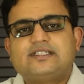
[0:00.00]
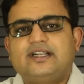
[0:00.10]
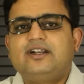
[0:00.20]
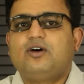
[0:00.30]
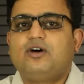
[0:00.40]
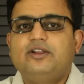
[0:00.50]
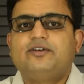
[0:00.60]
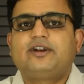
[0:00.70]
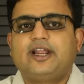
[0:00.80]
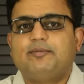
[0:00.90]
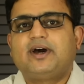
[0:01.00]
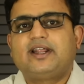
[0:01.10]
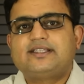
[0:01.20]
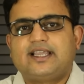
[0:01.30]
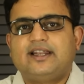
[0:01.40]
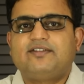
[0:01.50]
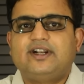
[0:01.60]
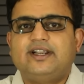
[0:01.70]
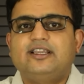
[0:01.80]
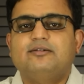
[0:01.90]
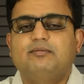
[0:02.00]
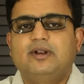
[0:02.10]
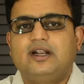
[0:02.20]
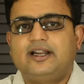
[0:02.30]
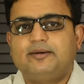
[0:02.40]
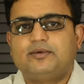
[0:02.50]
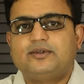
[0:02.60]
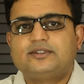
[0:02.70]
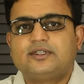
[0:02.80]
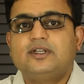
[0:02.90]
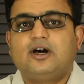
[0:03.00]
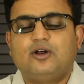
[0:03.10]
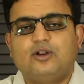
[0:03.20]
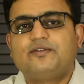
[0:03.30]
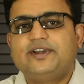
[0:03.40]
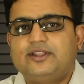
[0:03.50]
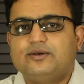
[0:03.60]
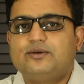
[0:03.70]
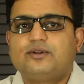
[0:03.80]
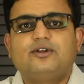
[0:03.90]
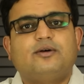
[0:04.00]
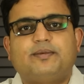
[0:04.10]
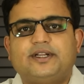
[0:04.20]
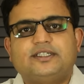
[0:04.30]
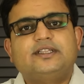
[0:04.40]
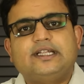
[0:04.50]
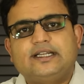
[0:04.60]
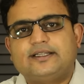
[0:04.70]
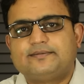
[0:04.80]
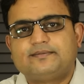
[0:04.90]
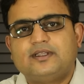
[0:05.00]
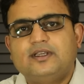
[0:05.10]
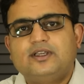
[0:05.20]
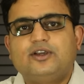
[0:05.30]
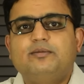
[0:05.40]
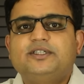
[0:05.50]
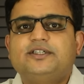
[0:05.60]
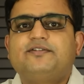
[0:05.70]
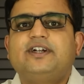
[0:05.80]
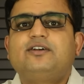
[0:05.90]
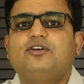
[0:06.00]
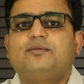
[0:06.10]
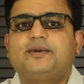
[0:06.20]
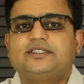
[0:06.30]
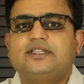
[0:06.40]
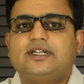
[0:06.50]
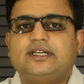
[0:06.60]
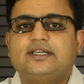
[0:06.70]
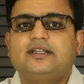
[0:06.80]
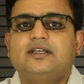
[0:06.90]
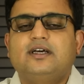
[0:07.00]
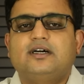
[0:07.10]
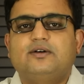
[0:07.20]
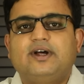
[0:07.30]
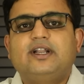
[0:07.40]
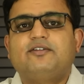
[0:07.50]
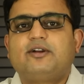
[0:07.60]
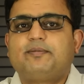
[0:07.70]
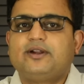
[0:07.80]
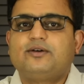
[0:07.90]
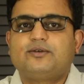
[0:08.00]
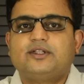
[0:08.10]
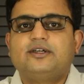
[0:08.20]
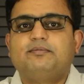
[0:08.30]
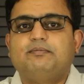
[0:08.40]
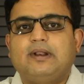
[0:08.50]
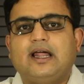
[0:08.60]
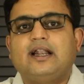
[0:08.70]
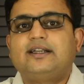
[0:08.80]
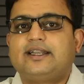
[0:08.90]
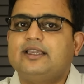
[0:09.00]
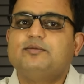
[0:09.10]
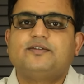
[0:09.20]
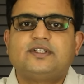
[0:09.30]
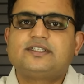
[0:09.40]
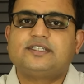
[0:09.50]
send all your MRI scan finding, blood reports along with you to the operation theatre. You will be shifted to operation theatre 1 hour prior to the planned time of the